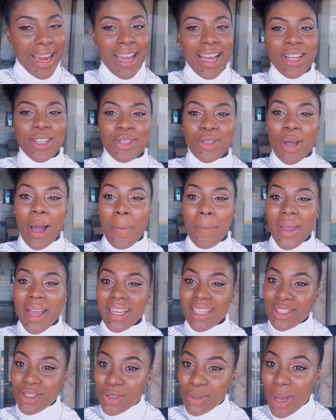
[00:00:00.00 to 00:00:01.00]
So, I'm
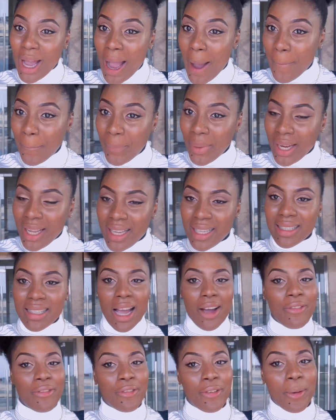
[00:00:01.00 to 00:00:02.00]
heading to her place,
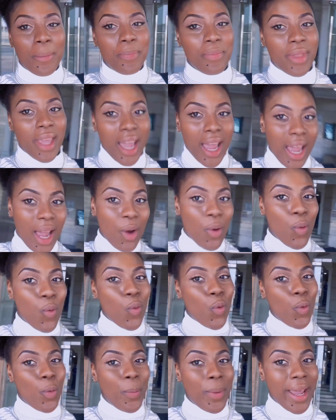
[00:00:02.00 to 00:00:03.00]
and from there, we'll
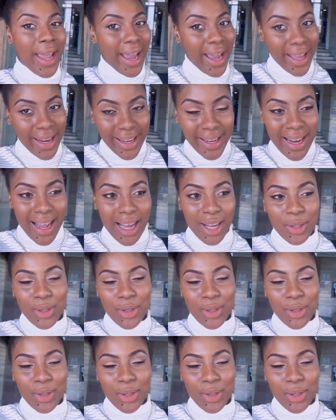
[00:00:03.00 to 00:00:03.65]
be heading out.